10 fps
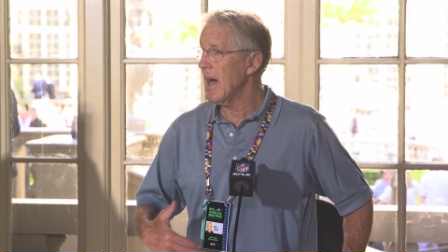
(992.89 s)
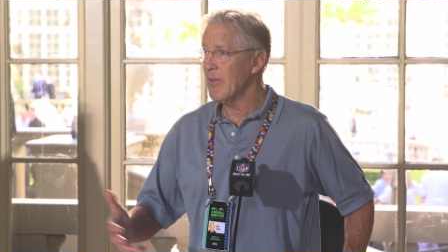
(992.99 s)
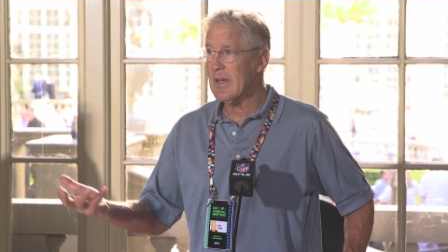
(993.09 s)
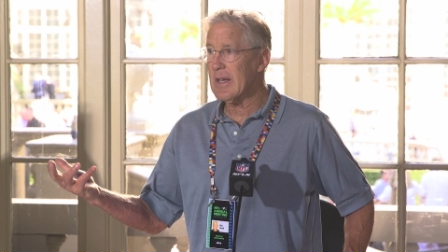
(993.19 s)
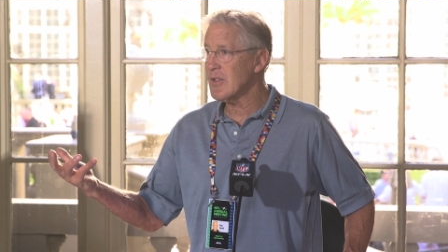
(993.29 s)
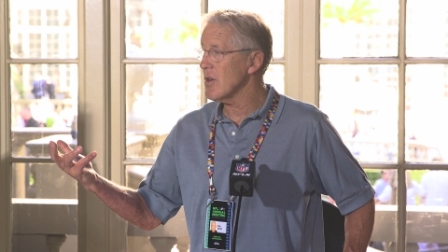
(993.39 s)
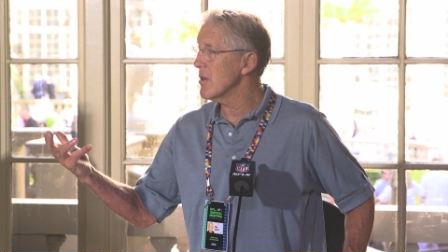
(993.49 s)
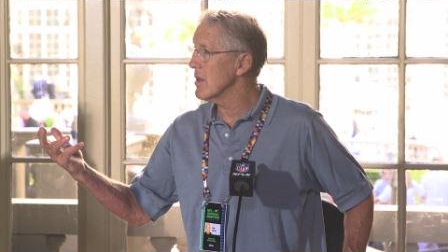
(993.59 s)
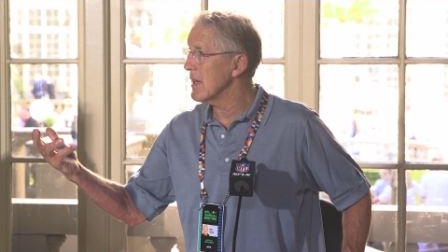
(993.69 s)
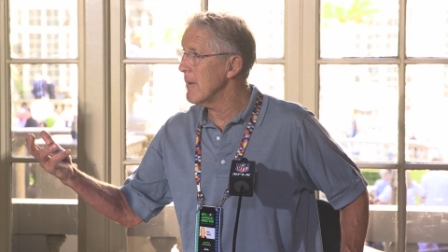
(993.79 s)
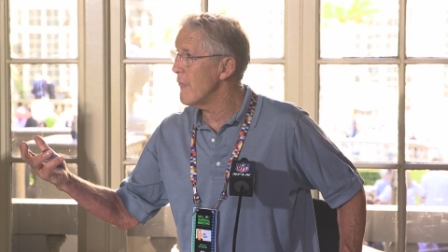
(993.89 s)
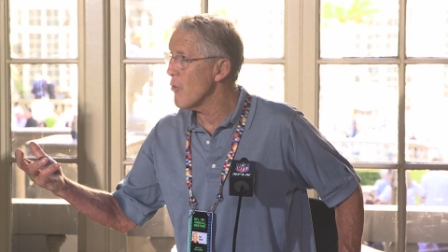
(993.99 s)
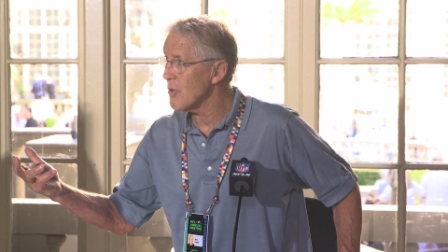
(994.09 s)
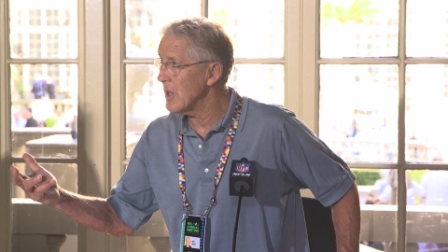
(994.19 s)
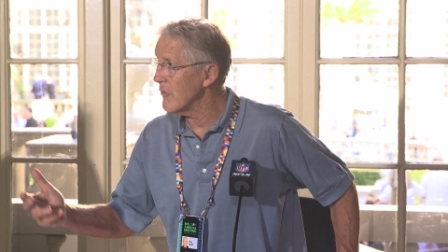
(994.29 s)
I think he started the game
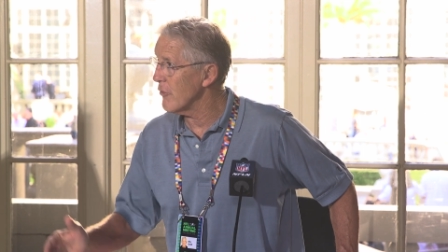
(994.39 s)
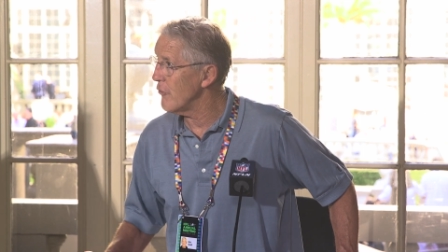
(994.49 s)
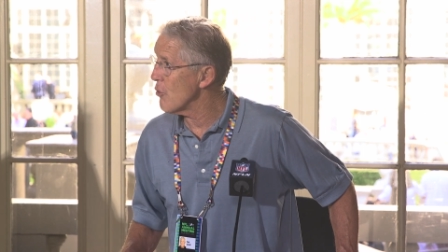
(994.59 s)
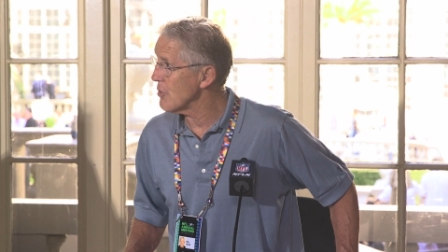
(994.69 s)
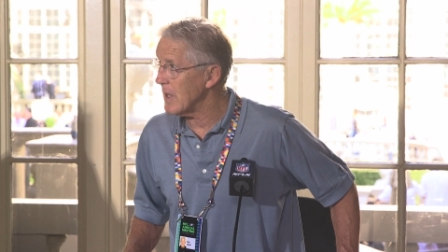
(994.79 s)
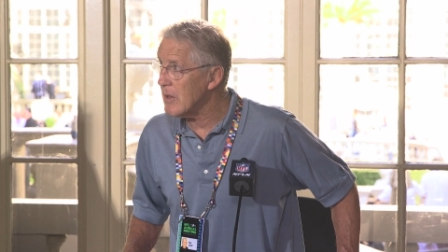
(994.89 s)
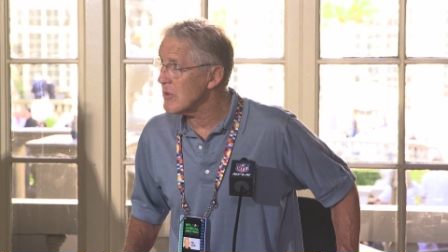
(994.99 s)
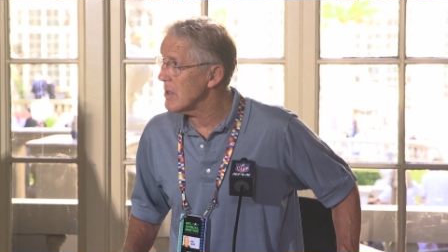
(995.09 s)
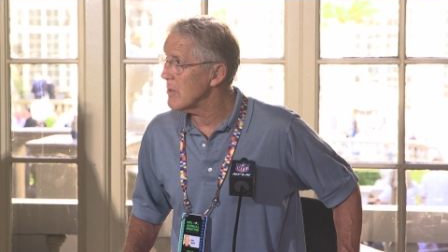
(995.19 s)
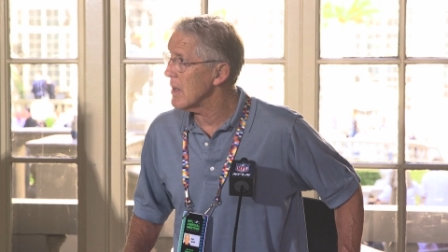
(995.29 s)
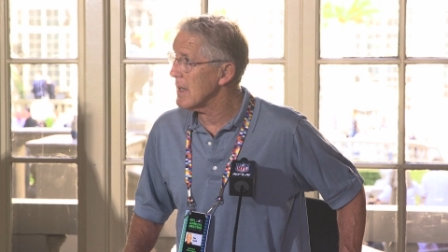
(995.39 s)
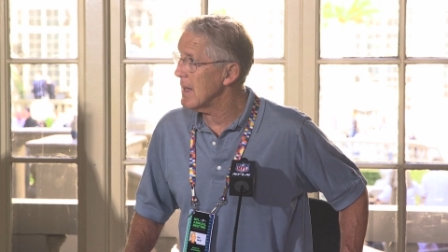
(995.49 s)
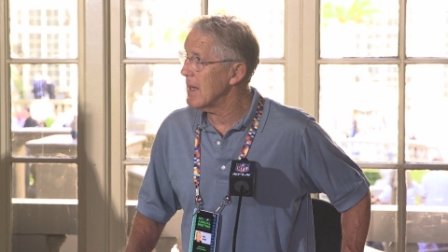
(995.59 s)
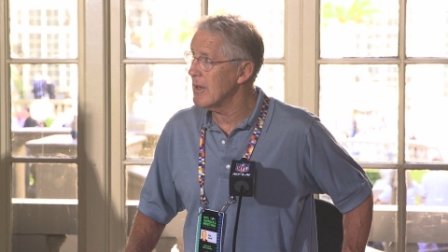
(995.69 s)
14 for 14 or something like that.